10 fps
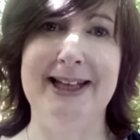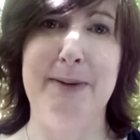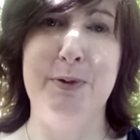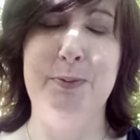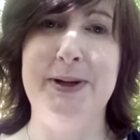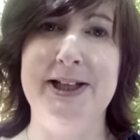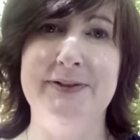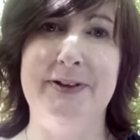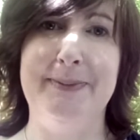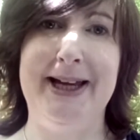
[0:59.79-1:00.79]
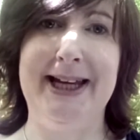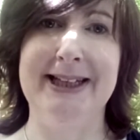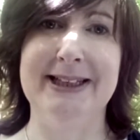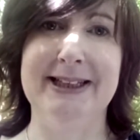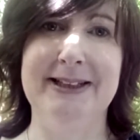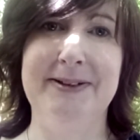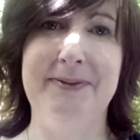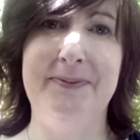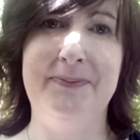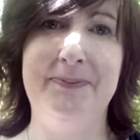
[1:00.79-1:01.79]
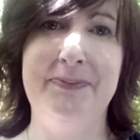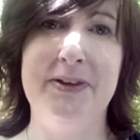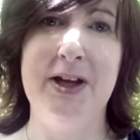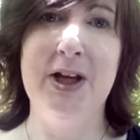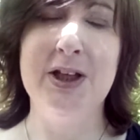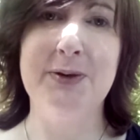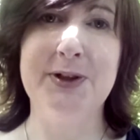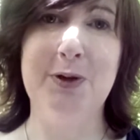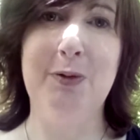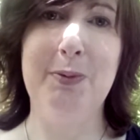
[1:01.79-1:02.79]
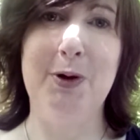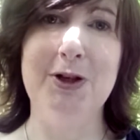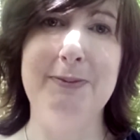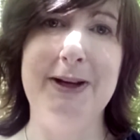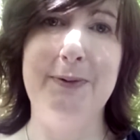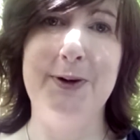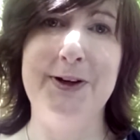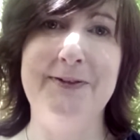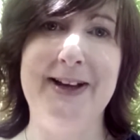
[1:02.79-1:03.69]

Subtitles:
that more peaceful mind. So it's so important to be aware of